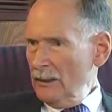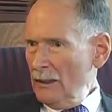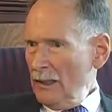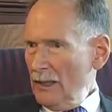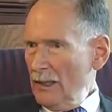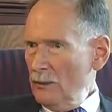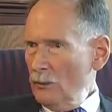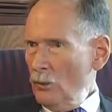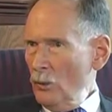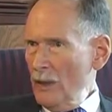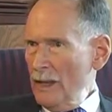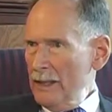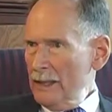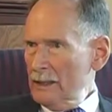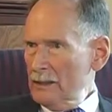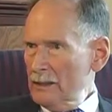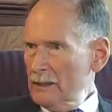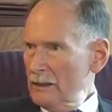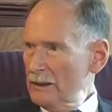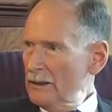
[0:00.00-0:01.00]
and went
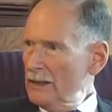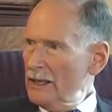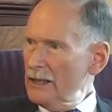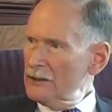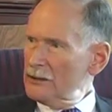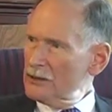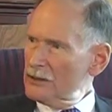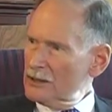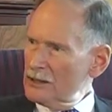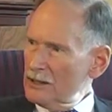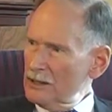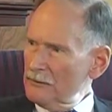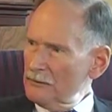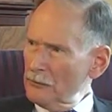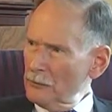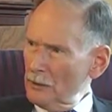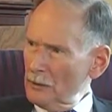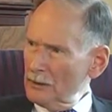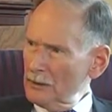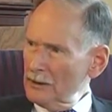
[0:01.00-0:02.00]
to the agency
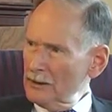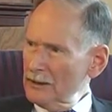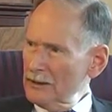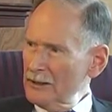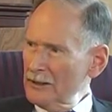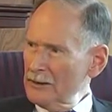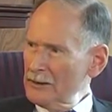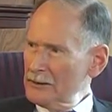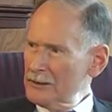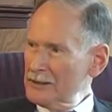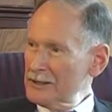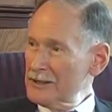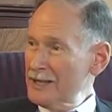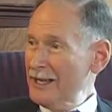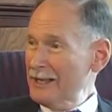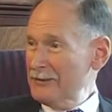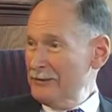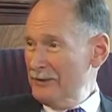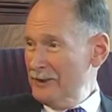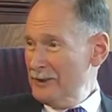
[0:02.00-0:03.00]
formerly known as
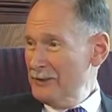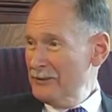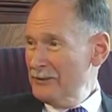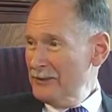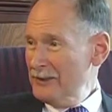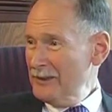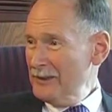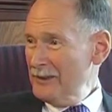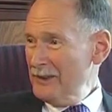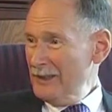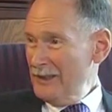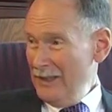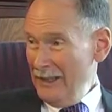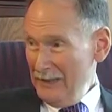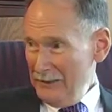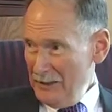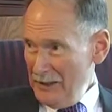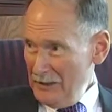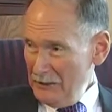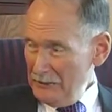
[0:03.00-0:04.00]
HCFA, the
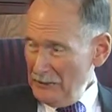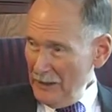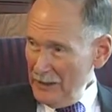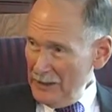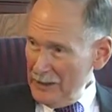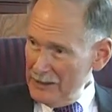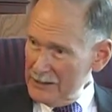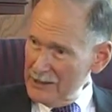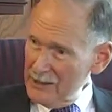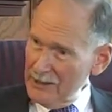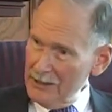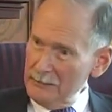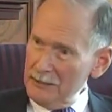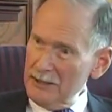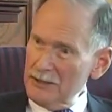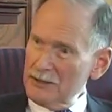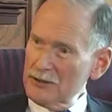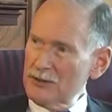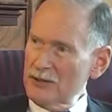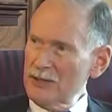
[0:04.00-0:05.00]
Healthcare Financing
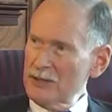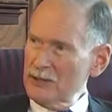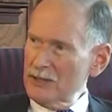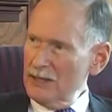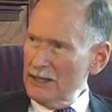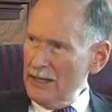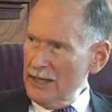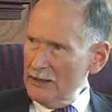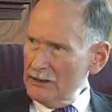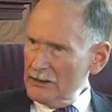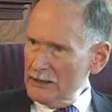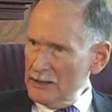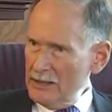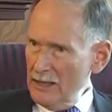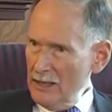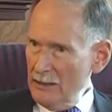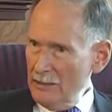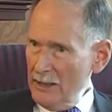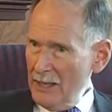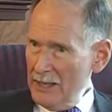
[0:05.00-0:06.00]
Administration, now
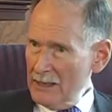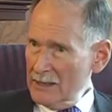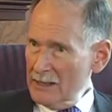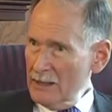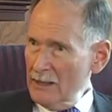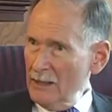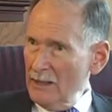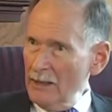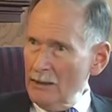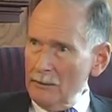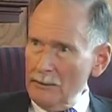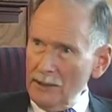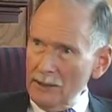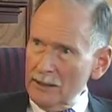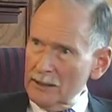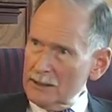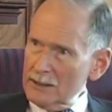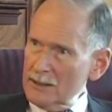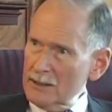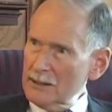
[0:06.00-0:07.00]
CMS,
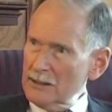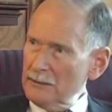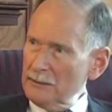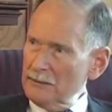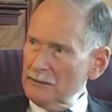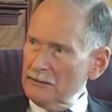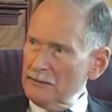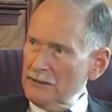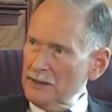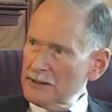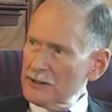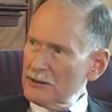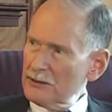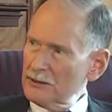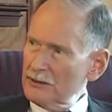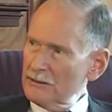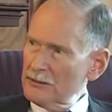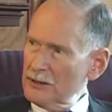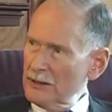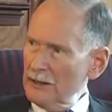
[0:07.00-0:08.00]
because as a
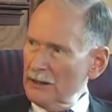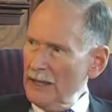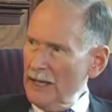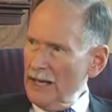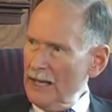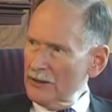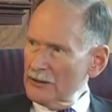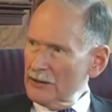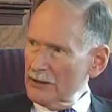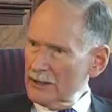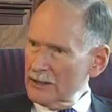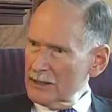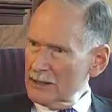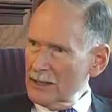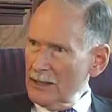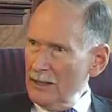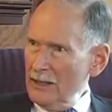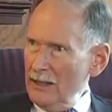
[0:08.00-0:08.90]
professor of geriatrics,